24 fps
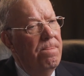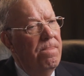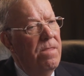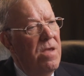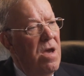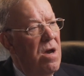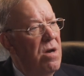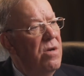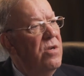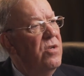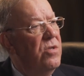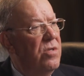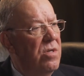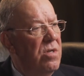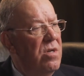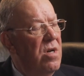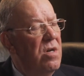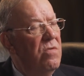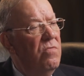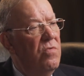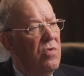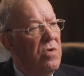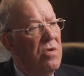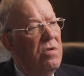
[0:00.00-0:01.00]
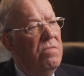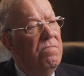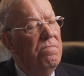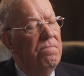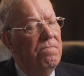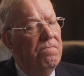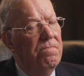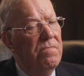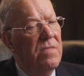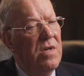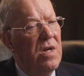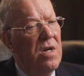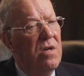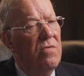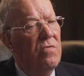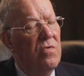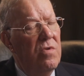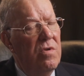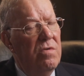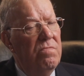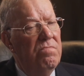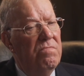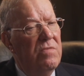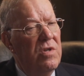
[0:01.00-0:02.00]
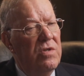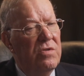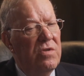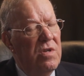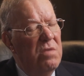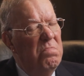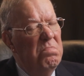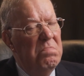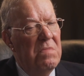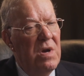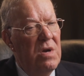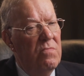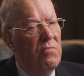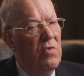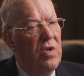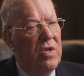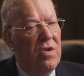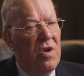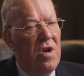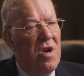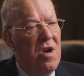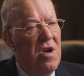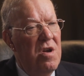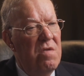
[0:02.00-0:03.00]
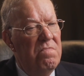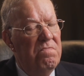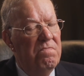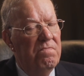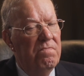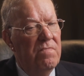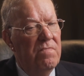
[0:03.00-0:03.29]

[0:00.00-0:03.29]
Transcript: Yeah, he said, I would. I would. He said, I'm retired.